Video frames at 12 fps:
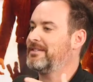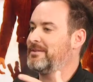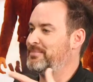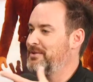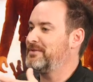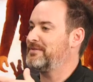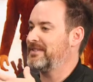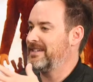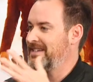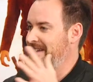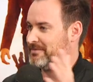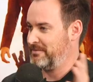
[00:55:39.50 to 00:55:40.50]
up beautifully,
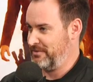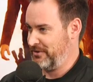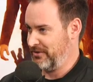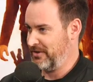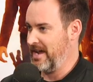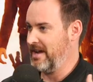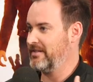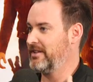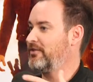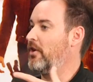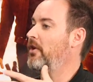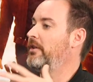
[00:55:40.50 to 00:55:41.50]
and that's what we should have. And
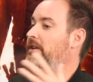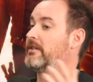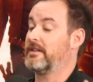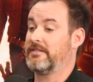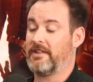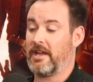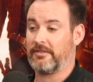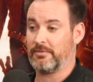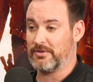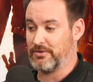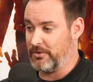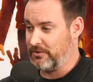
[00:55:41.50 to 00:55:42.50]
it's all in there because that's
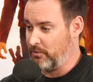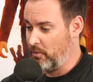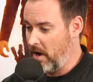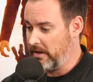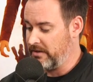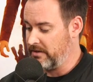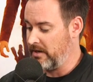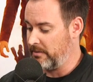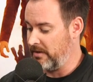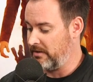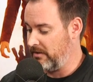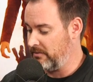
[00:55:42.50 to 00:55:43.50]
what George wanted. You talk
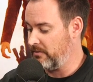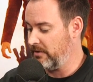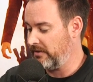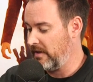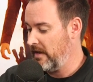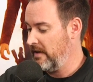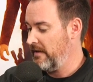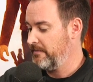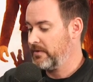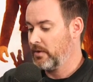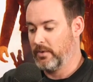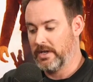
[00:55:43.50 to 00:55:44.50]
about Clone Wars.
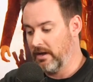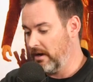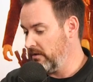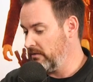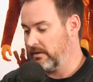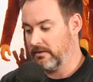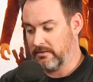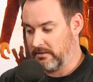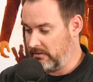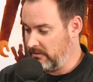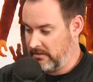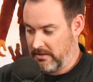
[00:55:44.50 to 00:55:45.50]
We know
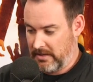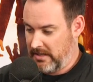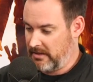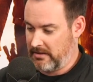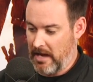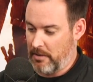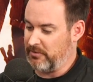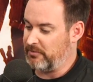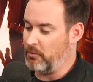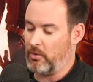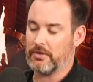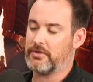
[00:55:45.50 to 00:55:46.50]
that was
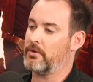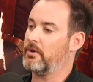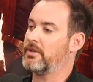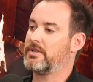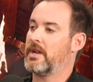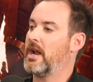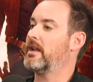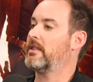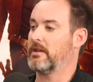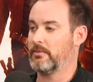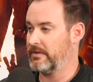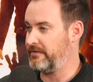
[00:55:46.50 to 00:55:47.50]
more George than
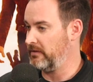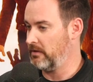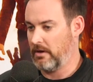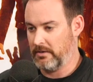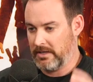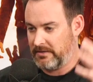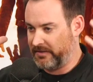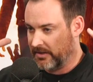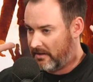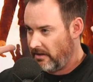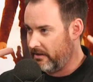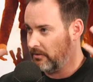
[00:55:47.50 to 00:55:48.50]
anything, with Filoni
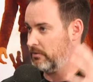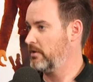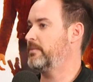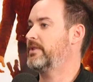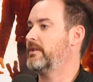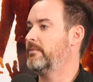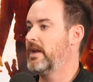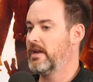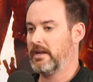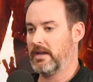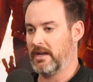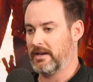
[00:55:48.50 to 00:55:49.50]
sitting there in a room with them.
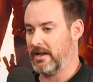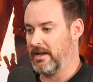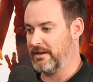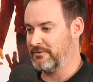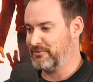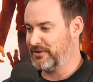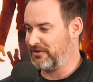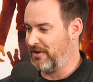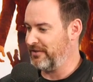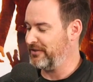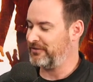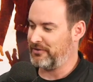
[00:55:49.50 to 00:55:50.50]
And we
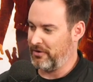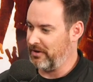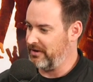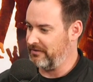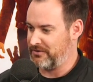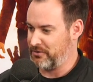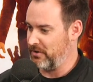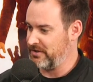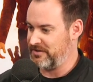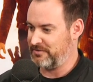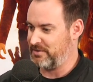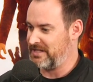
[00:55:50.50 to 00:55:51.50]
saw the story of
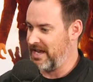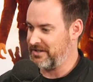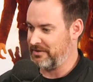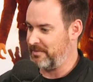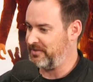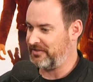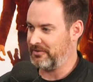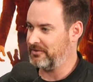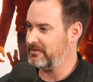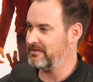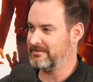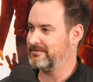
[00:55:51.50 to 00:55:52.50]
George's potential
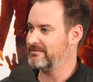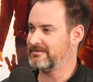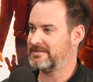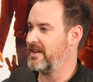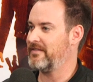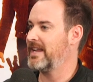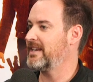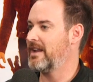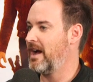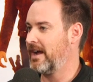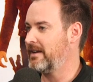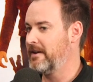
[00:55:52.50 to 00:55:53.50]
episode 7, 8,
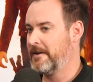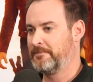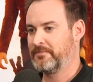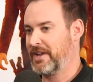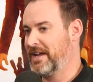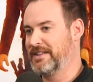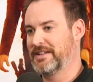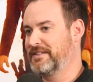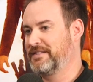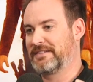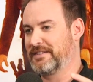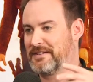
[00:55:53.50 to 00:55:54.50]
9. And
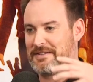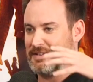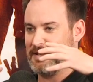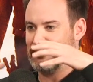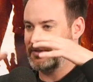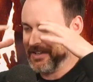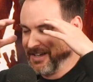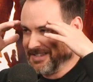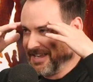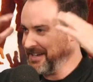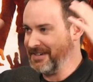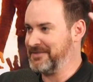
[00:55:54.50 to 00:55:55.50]
this, he was going to
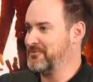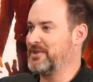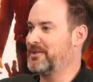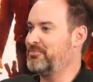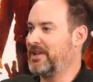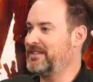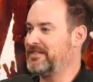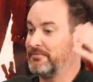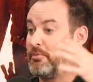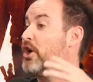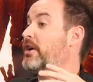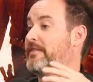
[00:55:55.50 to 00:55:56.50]
take it to weird places,
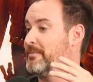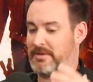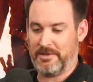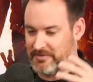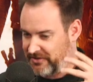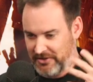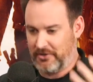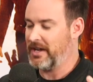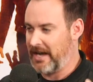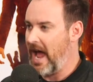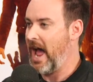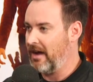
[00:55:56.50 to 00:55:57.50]
part of it, but he was still
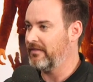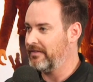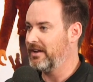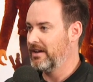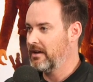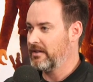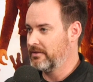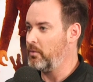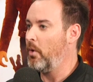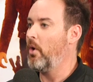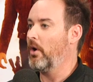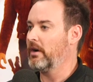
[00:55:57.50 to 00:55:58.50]
going to have the
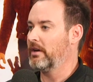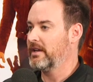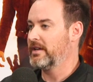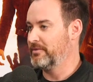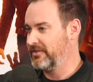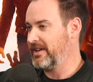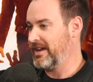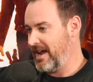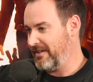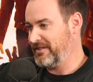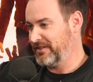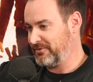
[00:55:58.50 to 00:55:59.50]
war. He was going to
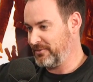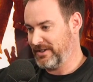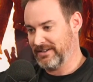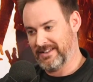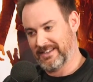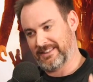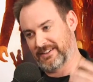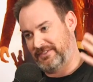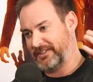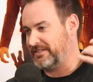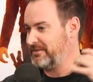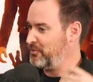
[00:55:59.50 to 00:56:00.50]
have this weird, like, there's
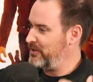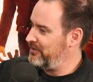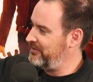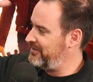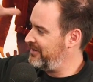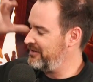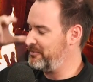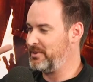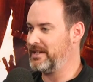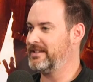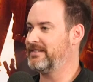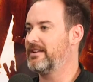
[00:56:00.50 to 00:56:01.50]
these wills and other
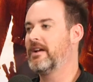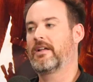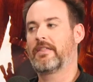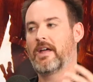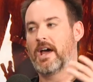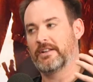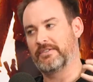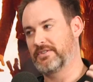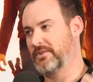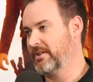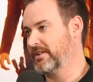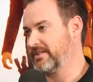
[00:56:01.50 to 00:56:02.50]
beings. That is
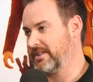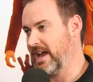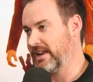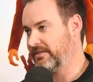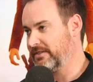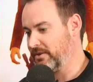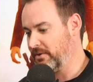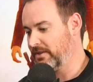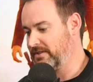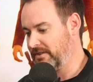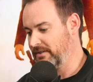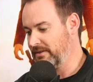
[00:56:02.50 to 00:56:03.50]
George. That is
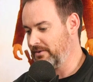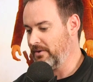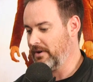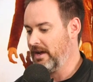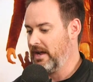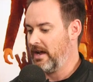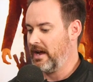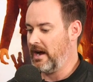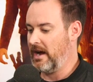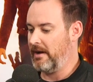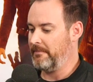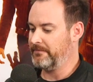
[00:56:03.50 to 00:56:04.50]
George core.
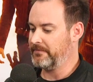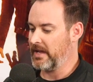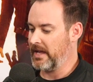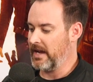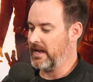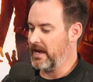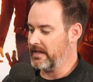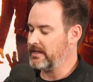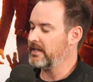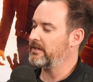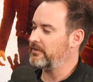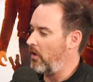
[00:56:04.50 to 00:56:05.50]
And I
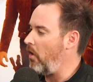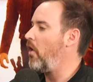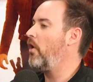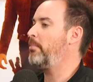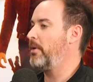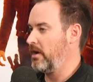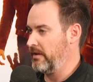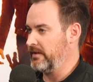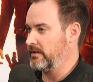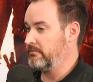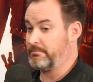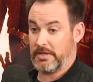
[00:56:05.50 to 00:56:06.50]
think it's all part of
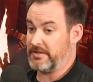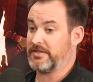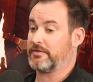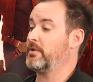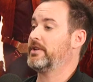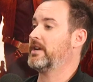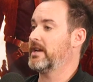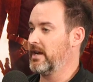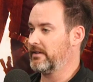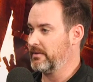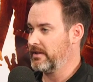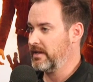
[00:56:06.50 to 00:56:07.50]
it, but it's just what you
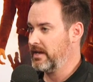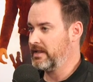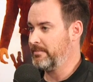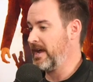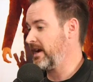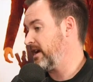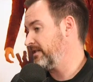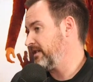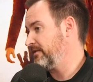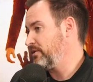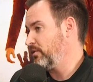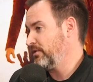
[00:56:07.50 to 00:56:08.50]
connect with. Yeah. The bad guys
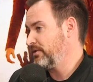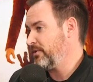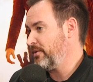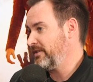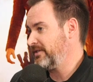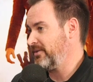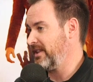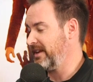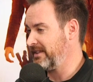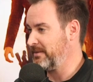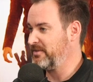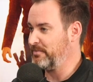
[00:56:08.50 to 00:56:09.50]
have cooler toys, so I
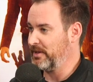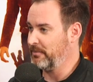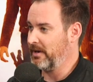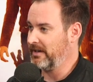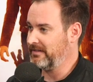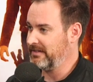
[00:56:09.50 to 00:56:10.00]
like them speeder bikes.